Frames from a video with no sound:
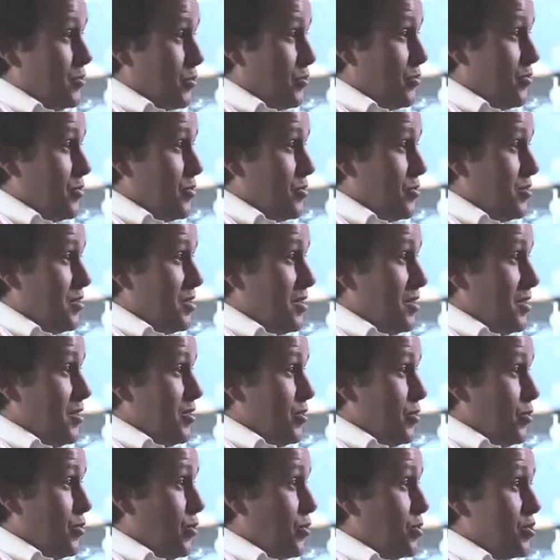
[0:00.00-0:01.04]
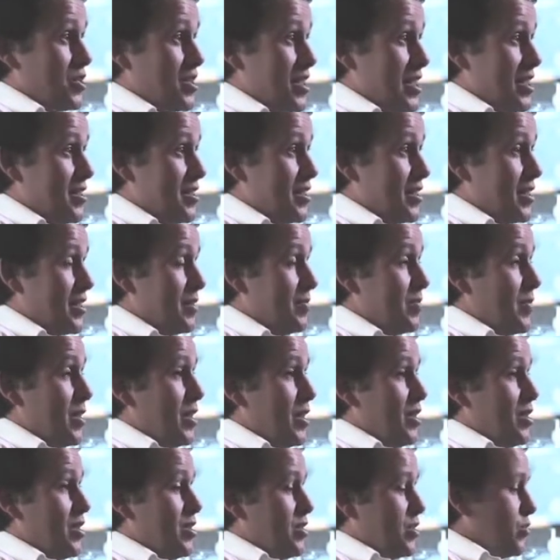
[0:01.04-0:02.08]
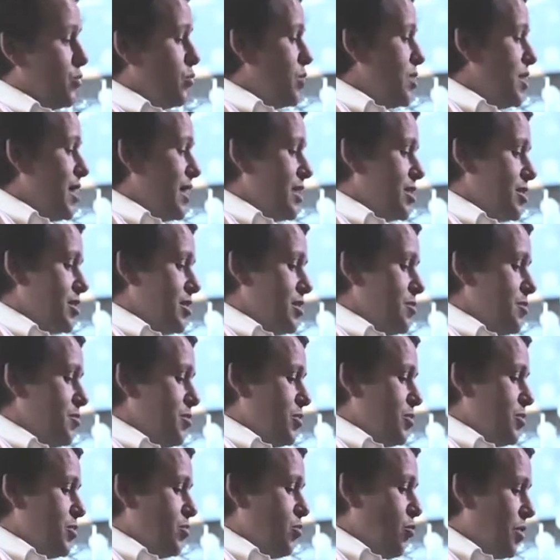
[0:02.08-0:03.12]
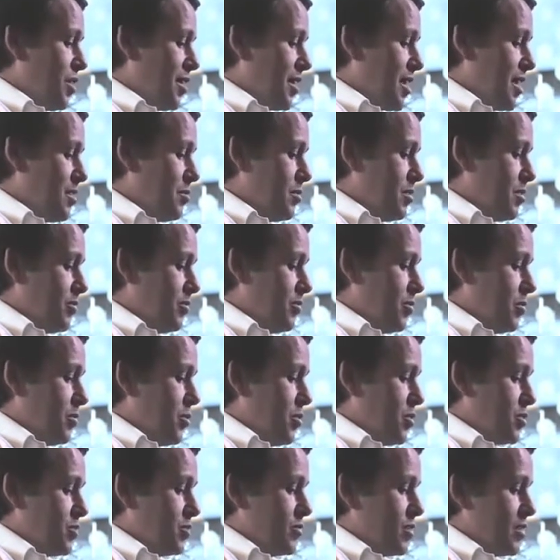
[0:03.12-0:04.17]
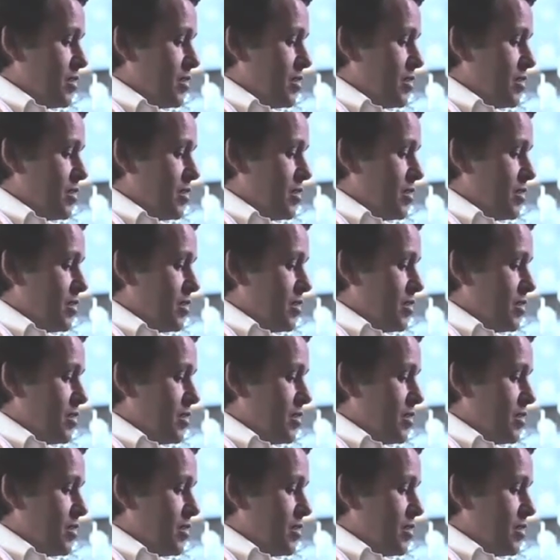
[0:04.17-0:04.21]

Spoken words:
your food. You're not just heating it. So we actually put a warning label on the bottom